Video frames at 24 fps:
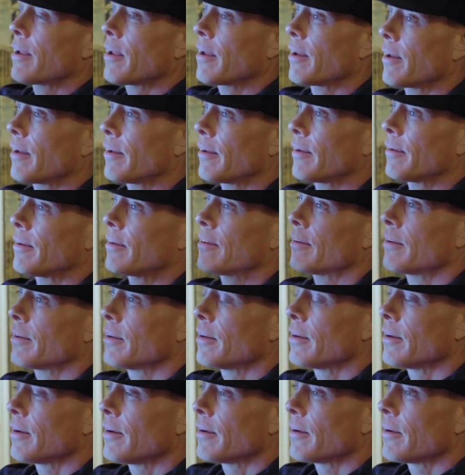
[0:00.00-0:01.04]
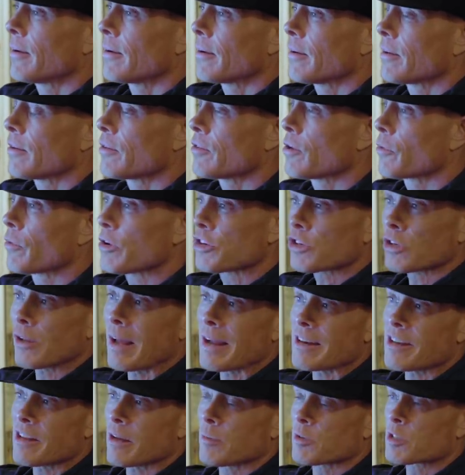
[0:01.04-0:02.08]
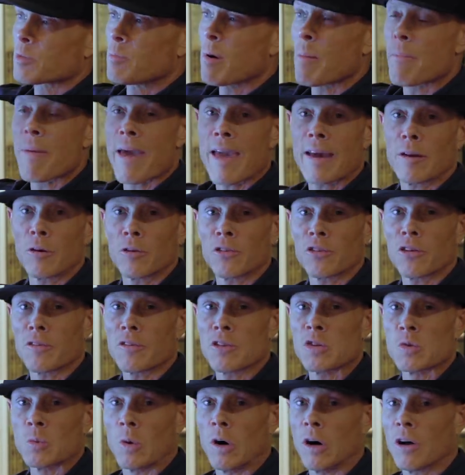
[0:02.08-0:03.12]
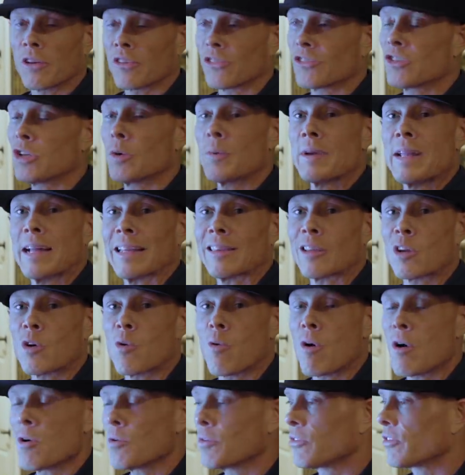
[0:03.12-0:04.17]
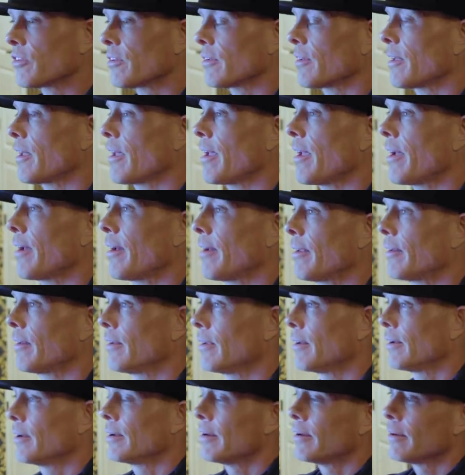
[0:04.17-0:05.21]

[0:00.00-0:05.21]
and the original idea was to put panels on these walls until we got the quote and